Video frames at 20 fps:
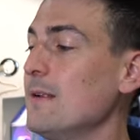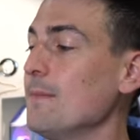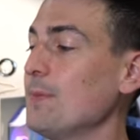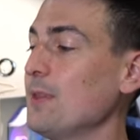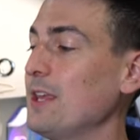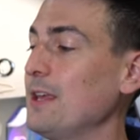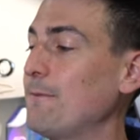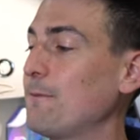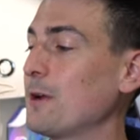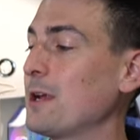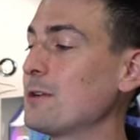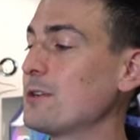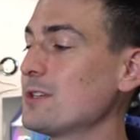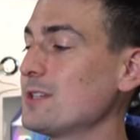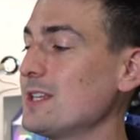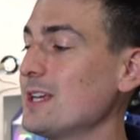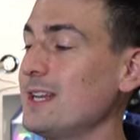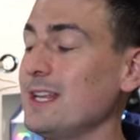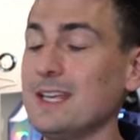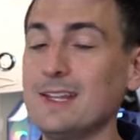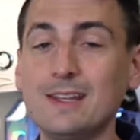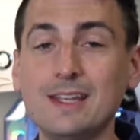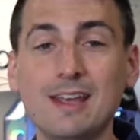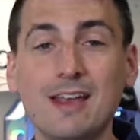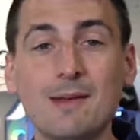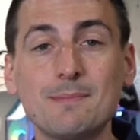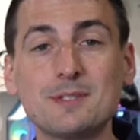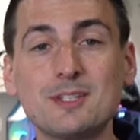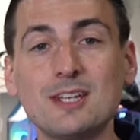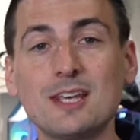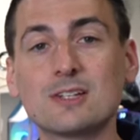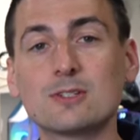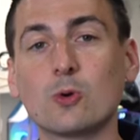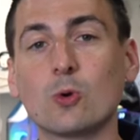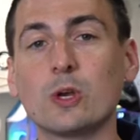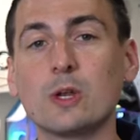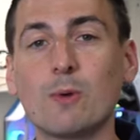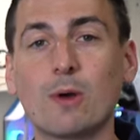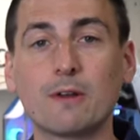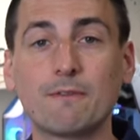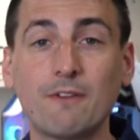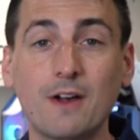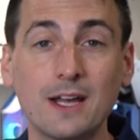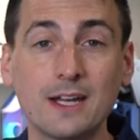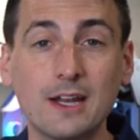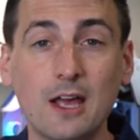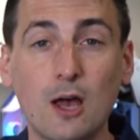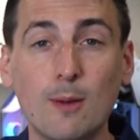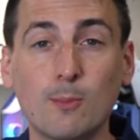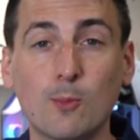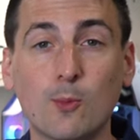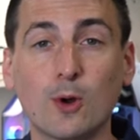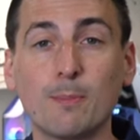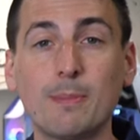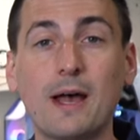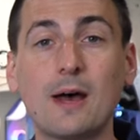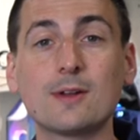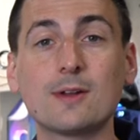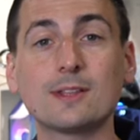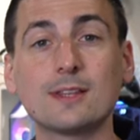If you're interested in the M6 or you want to find out more about it,